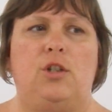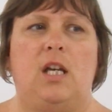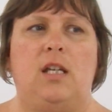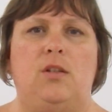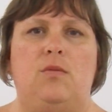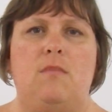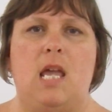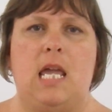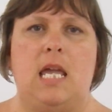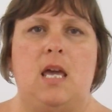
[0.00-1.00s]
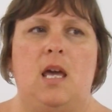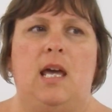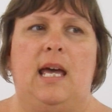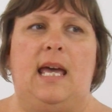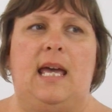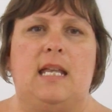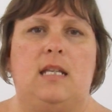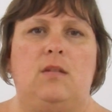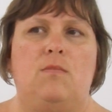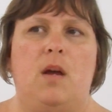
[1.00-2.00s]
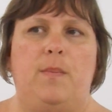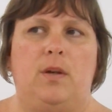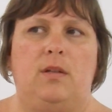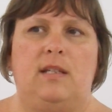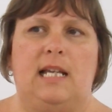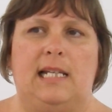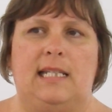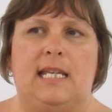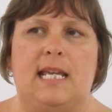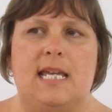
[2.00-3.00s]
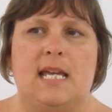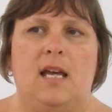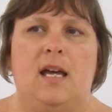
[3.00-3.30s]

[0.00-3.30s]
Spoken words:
changed me and my personality,